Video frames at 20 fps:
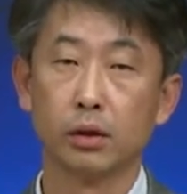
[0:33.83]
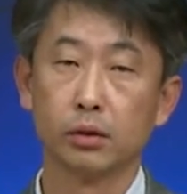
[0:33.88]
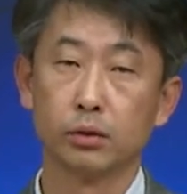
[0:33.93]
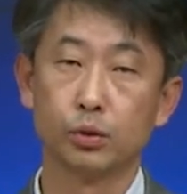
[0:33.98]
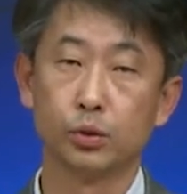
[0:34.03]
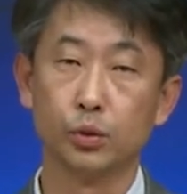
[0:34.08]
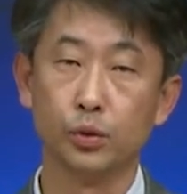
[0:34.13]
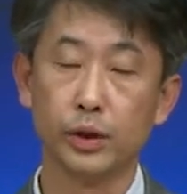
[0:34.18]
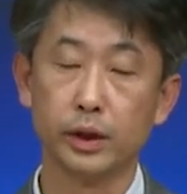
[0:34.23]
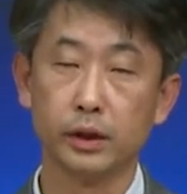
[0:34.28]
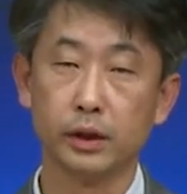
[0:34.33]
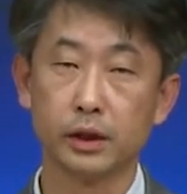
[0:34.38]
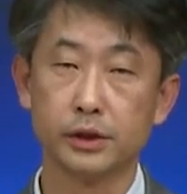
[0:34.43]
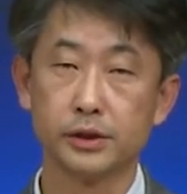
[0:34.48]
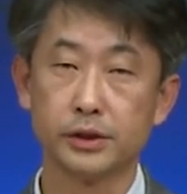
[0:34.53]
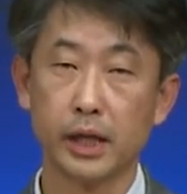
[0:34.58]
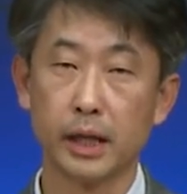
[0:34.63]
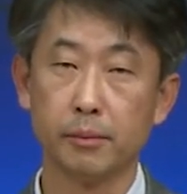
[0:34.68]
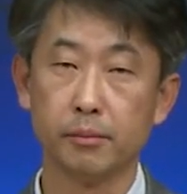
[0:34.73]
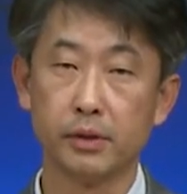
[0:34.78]
doing the
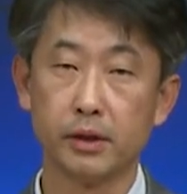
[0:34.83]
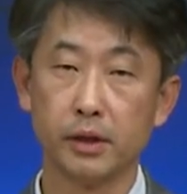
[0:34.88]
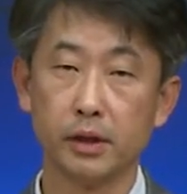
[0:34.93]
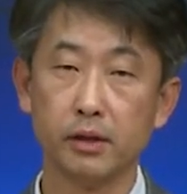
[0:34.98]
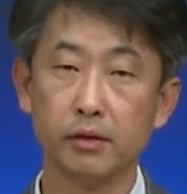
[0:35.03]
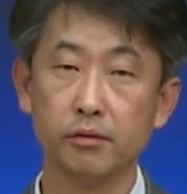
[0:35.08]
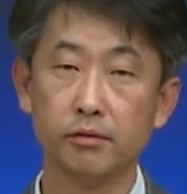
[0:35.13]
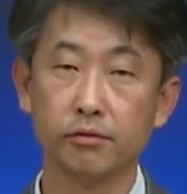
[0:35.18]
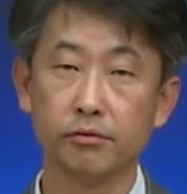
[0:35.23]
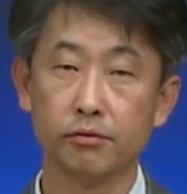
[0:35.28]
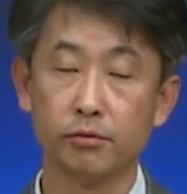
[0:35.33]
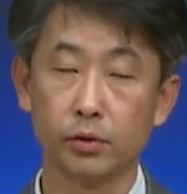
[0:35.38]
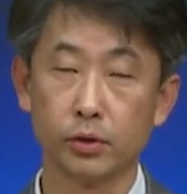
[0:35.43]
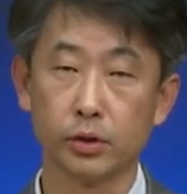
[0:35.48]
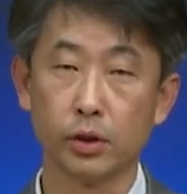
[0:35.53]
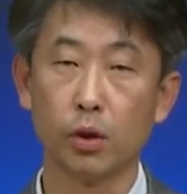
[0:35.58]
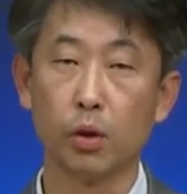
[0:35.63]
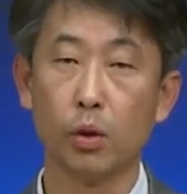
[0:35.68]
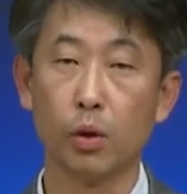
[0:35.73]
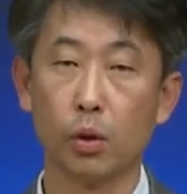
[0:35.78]
same thing for the
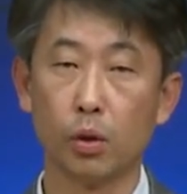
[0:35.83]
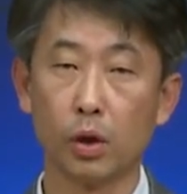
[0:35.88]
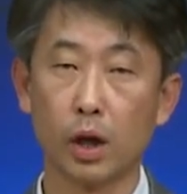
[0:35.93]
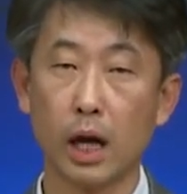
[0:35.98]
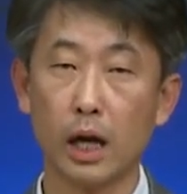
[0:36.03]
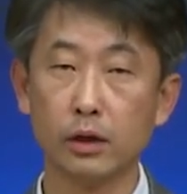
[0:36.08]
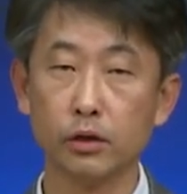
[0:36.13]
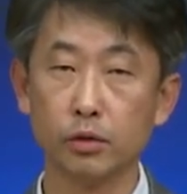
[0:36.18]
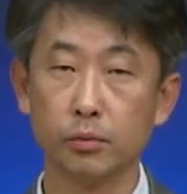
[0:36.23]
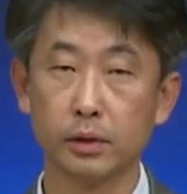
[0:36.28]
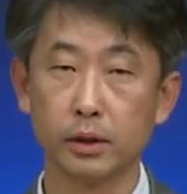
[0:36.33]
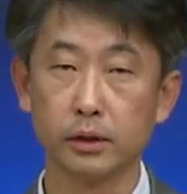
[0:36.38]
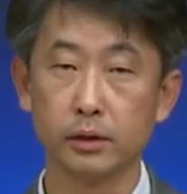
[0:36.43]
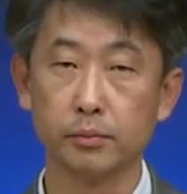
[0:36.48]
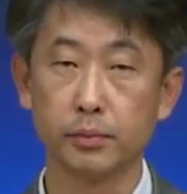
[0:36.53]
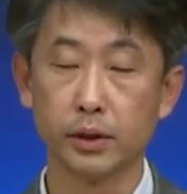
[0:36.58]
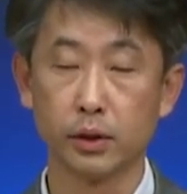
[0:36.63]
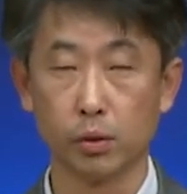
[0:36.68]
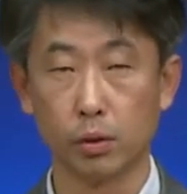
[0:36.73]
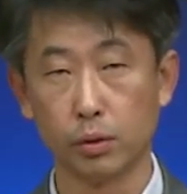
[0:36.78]
whole argument,
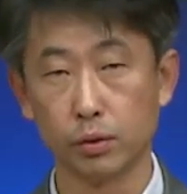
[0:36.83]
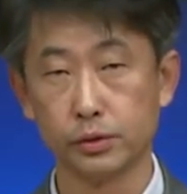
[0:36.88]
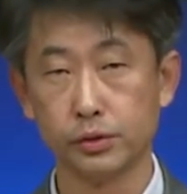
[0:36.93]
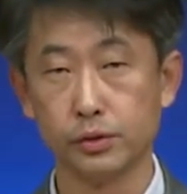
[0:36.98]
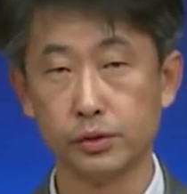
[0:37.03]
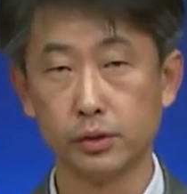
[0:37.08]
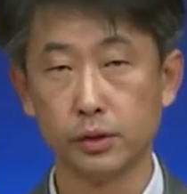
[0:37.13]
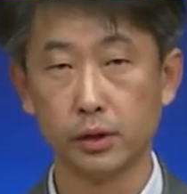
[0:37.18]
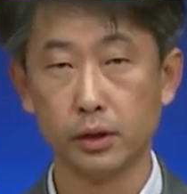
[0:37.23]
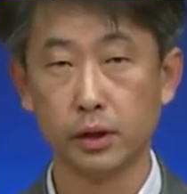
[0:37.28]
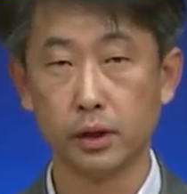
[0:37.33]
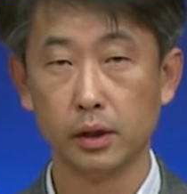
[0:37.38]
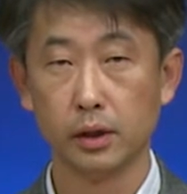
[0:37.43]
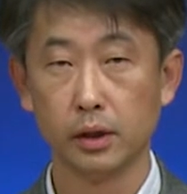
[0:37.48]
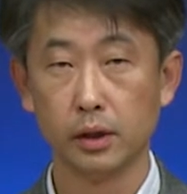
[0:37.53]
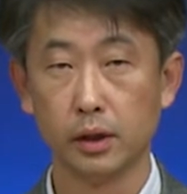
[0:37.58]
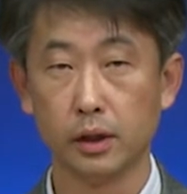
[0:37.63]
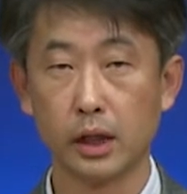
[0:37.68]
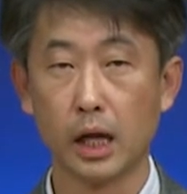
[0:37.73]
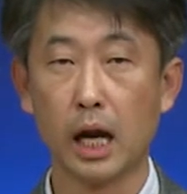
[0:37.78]
because
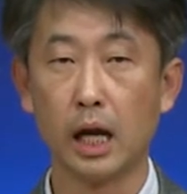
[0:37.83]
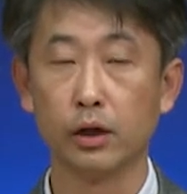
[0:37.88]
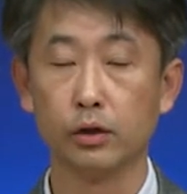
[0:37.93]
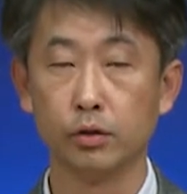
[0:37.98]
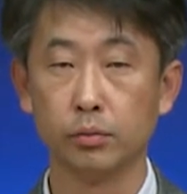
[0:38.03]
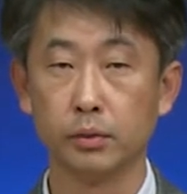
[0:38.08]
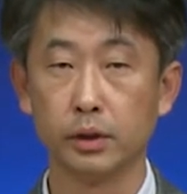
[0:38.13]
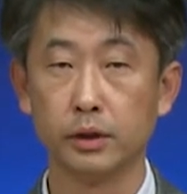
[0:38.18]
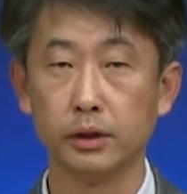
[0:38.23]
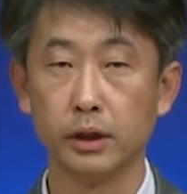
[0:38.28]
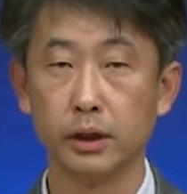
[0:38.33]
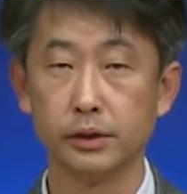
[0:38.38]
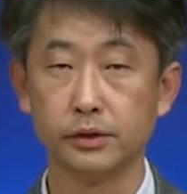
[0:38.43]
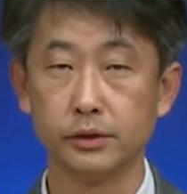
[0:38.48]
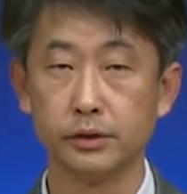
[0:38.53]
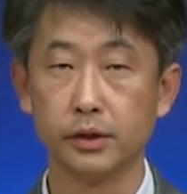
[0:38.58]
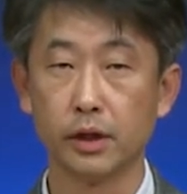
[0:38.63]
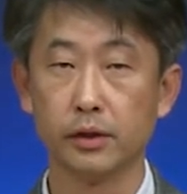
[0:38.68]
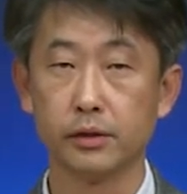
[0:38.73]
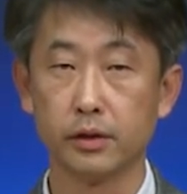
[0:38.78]
an argument is
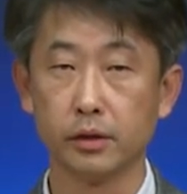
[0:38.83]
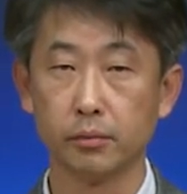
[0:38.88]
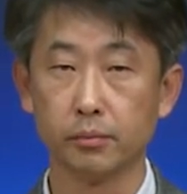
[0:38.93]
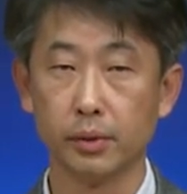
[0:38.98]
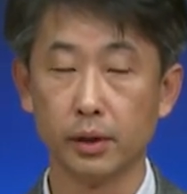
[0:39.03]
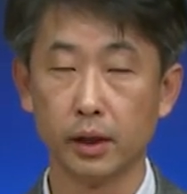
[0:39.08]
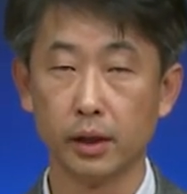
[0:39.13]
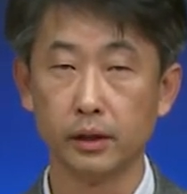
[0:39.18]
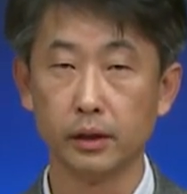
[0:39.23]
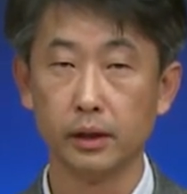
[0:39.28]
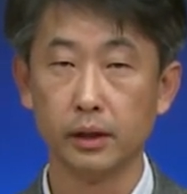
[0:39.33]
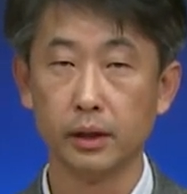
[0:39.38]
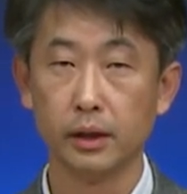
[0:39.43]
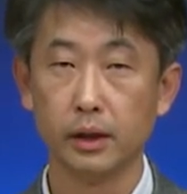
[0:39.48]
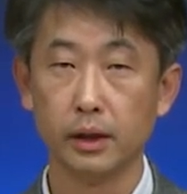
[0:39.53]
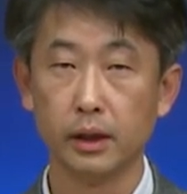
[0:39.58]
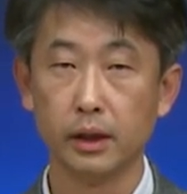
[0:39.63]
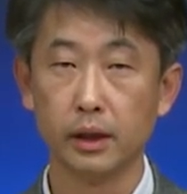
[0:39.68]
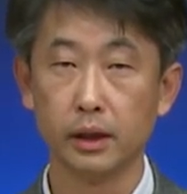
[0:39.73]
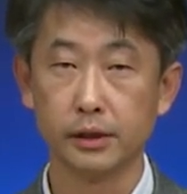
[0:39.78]
nothing but
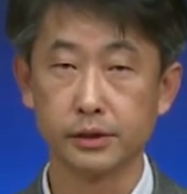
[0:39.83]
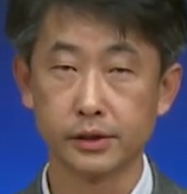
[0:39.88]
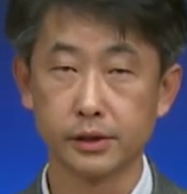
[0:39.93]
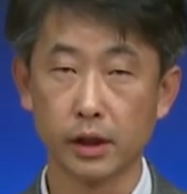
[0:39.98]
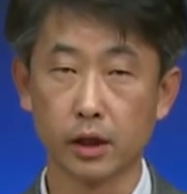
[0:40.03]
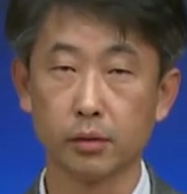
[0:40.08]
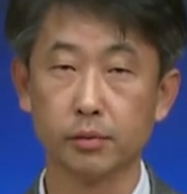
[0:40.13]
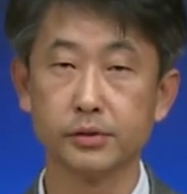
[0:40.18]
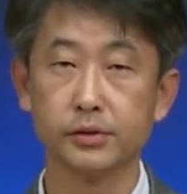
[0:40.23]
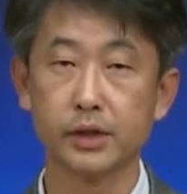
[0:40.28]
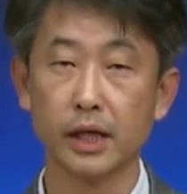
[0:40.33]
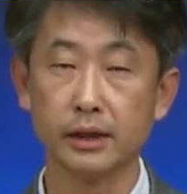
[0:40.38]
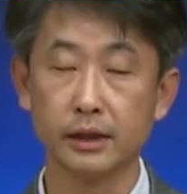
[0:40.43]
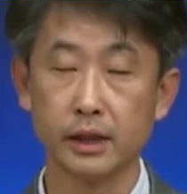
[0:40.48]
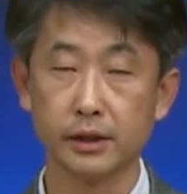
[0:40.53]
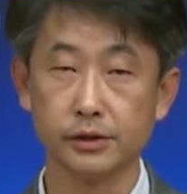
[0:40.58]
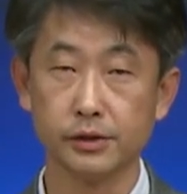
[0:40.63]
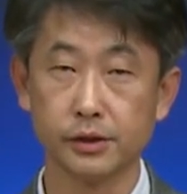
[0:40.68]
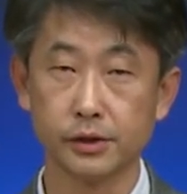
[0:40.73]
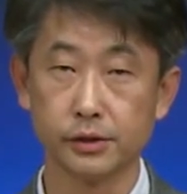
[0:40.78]
a set of
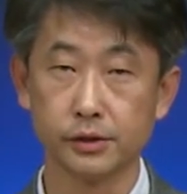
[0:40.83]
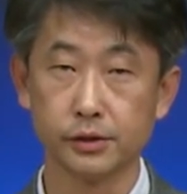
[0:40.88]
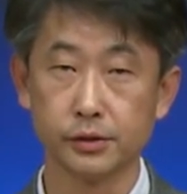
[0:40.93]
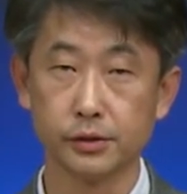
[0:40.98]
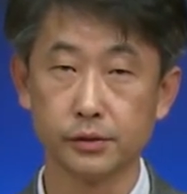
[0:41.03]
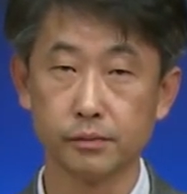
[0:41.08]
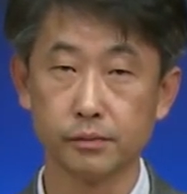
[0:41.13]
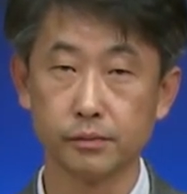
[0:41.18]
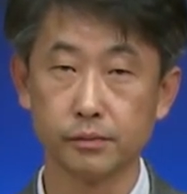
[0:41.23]
sentences.